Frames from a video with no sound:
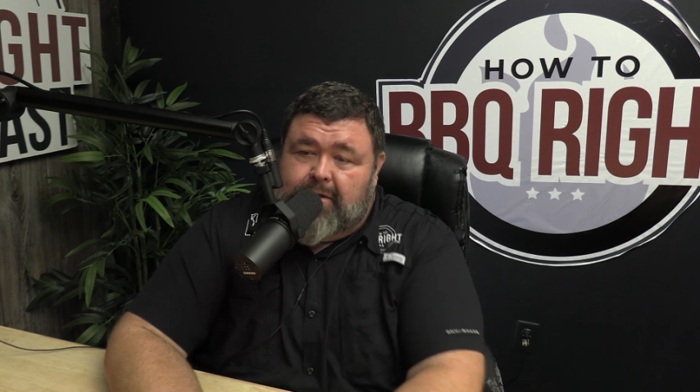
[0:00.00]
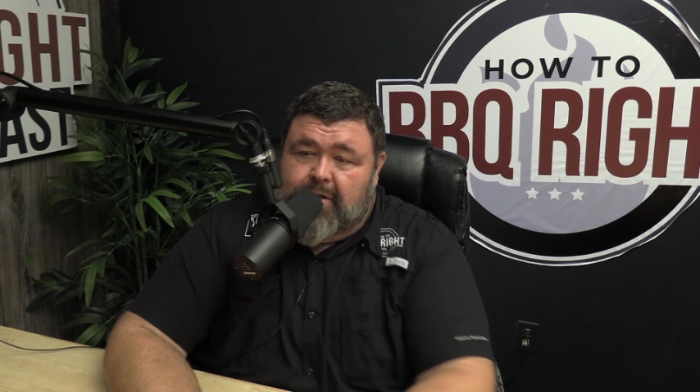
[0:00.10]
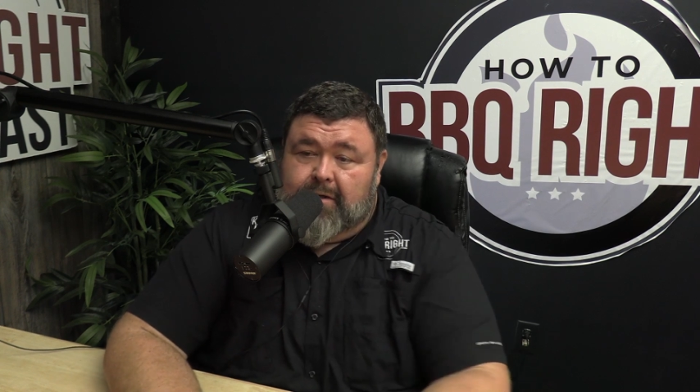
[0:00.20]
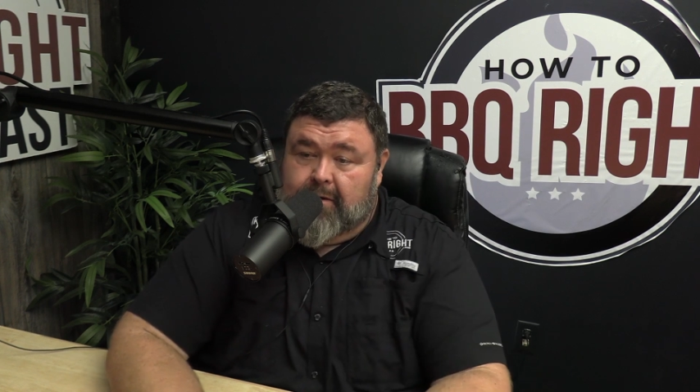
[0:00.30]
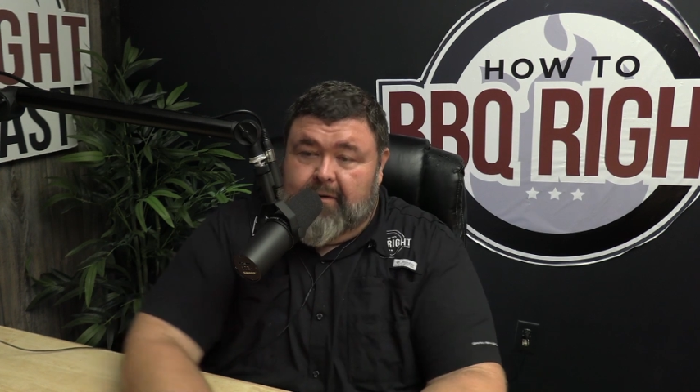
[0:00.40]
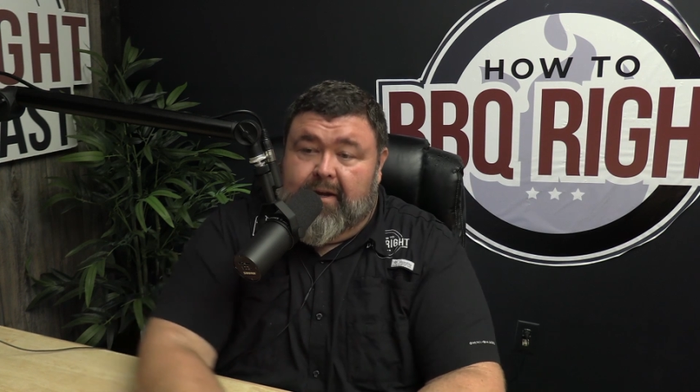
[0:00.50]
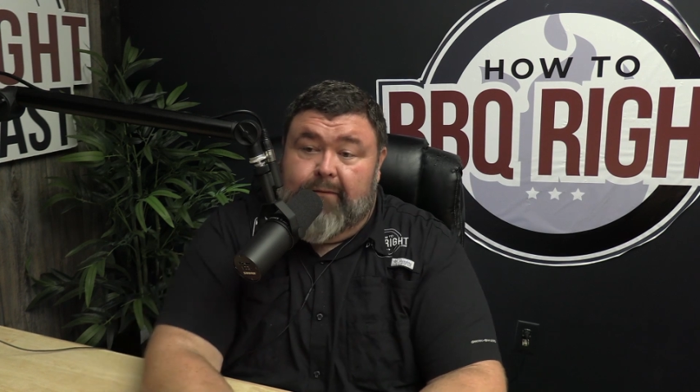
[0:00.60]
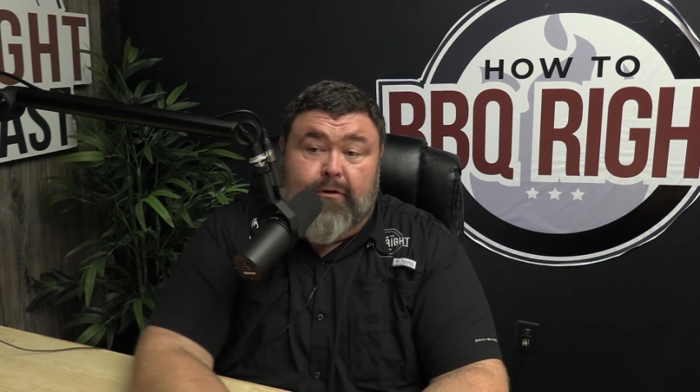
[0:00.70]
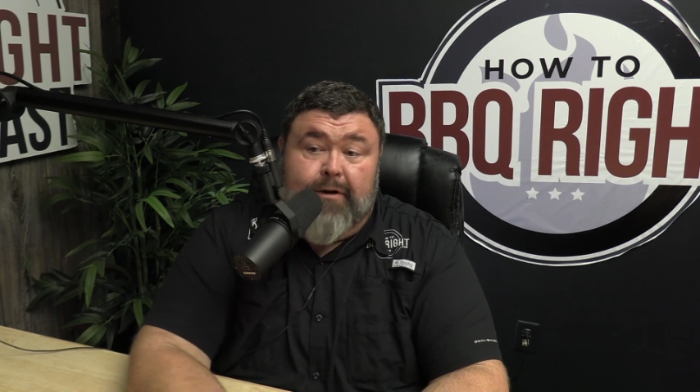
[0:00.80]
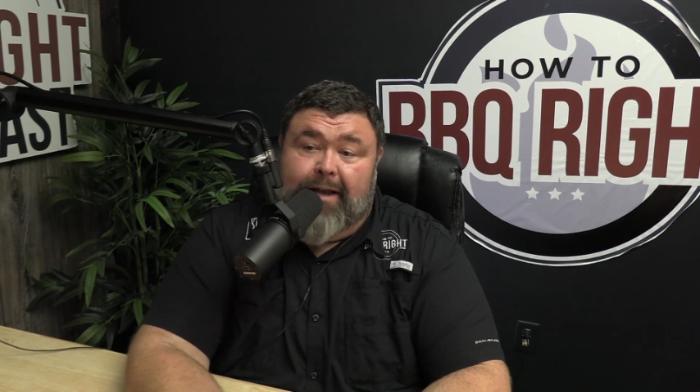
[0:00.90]
It's just
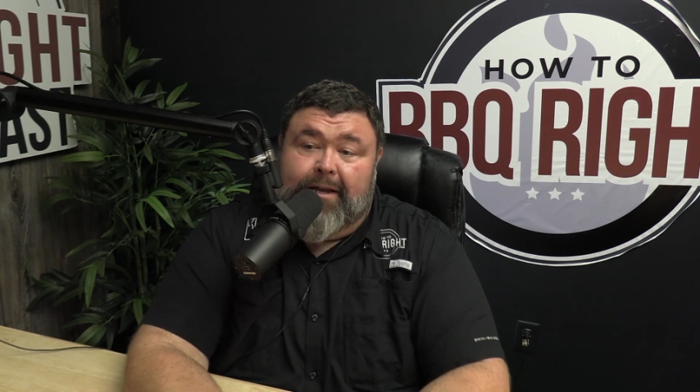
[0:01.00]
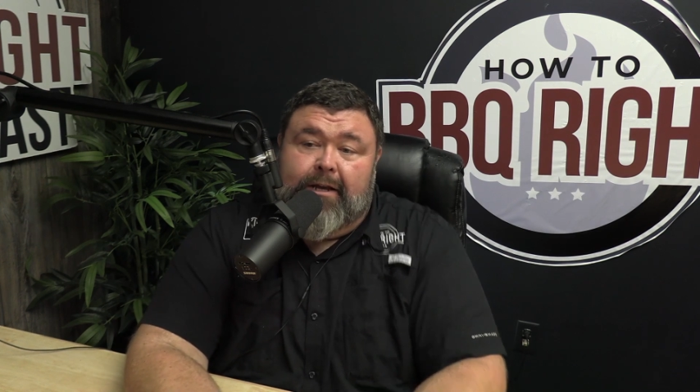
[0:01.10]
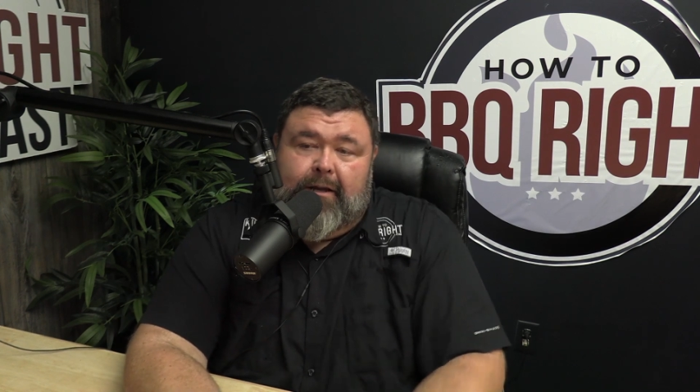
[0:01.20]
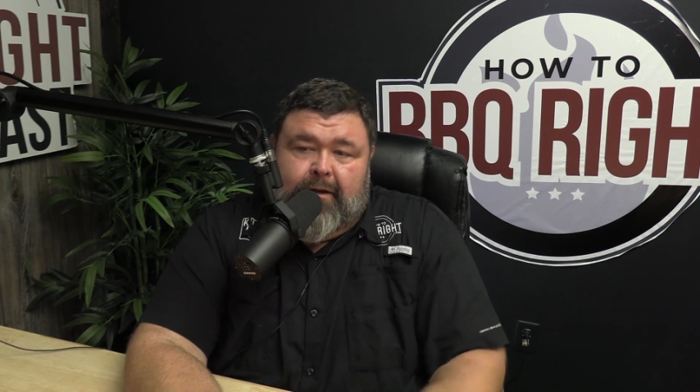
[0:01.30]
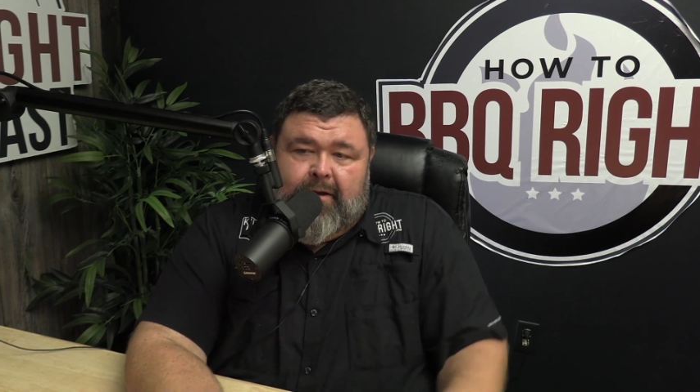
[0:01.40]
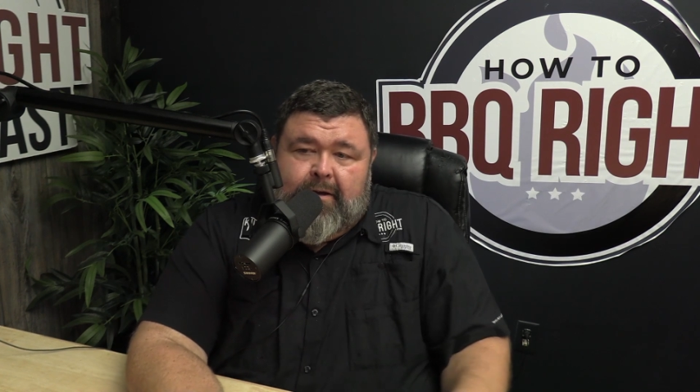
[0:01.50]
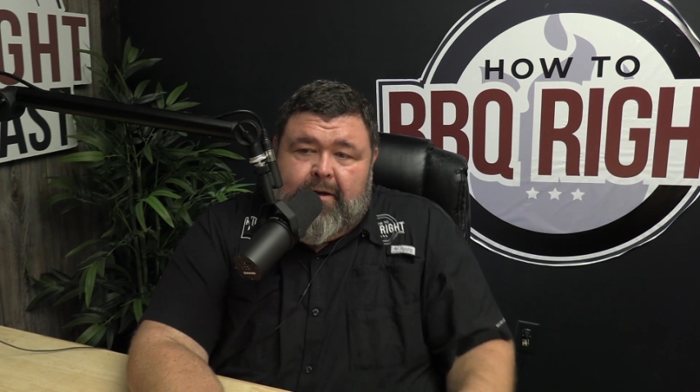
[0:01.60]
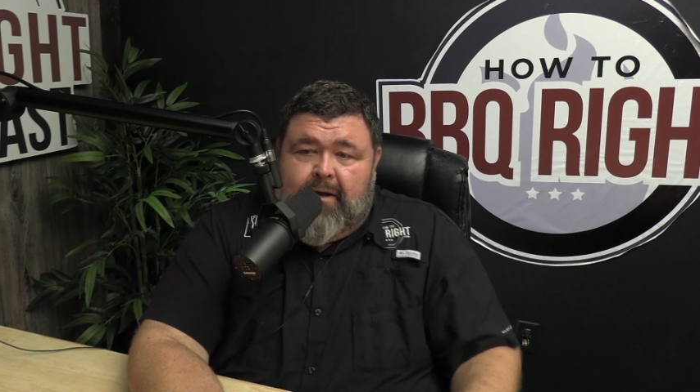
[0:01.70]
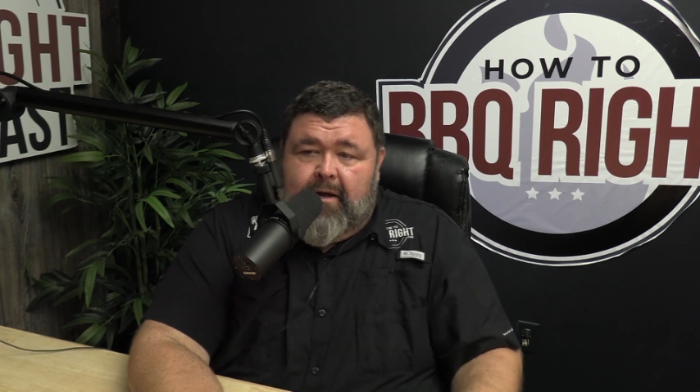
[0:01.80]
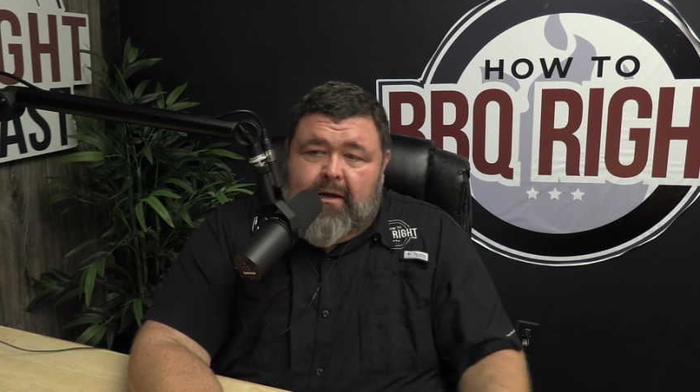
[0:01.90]
giving you an idea.
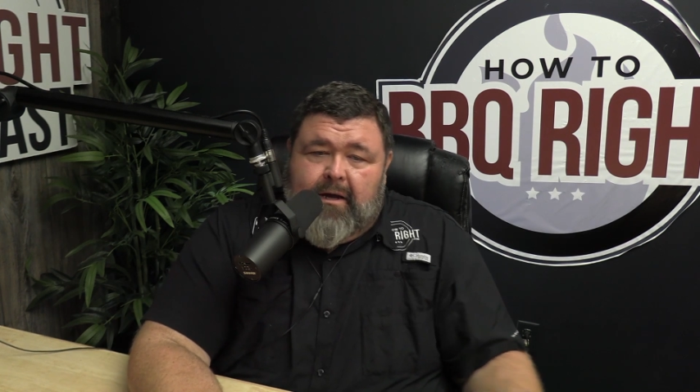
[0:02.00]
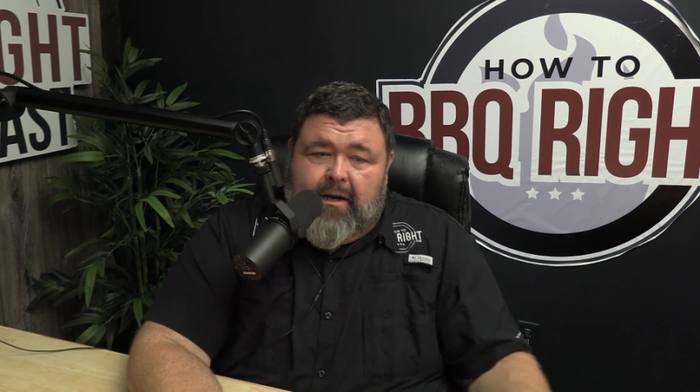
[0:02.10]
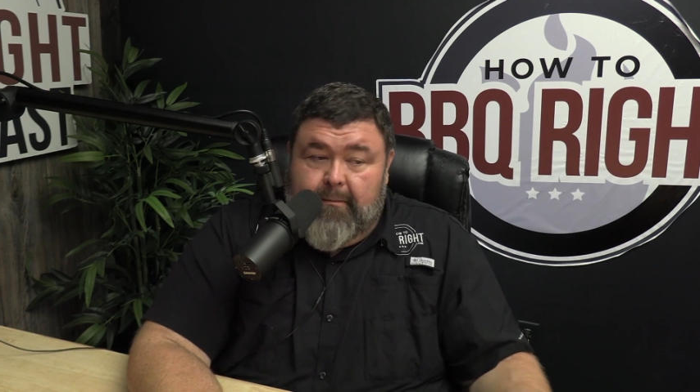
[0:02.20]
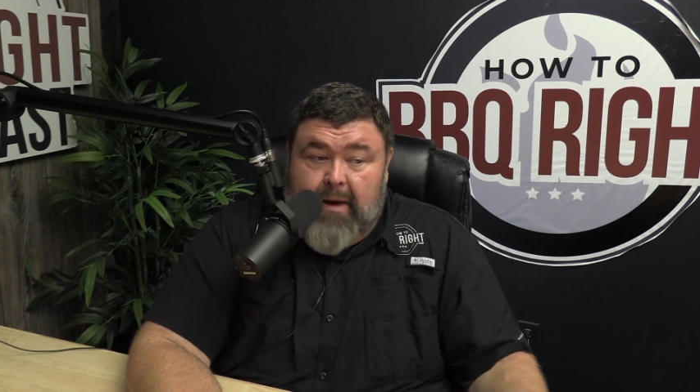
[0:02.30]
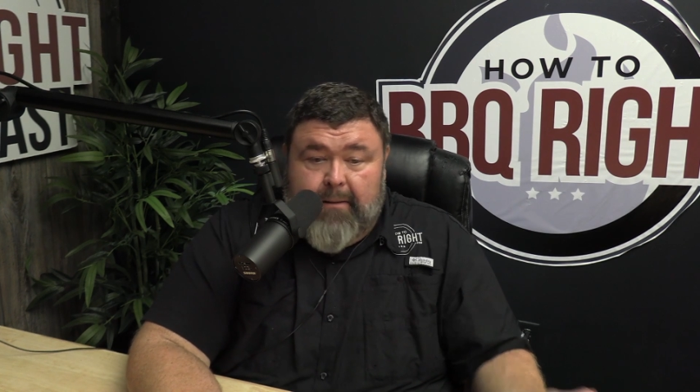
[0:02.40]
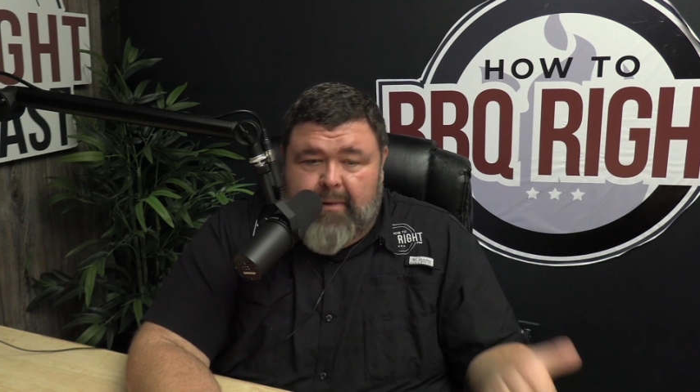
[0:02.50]
And there might have